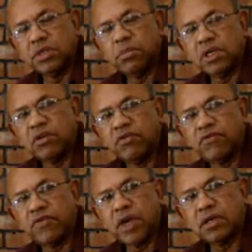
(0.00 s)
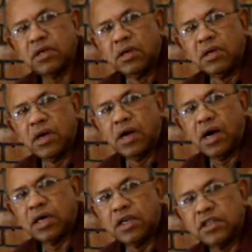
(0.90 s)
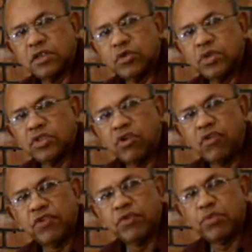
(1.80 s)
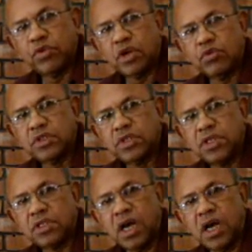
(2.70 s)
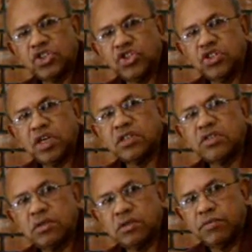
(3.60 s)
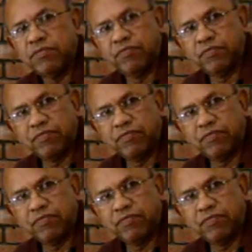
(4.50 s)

As a matter of fact, architecture was often pronounced as architecture.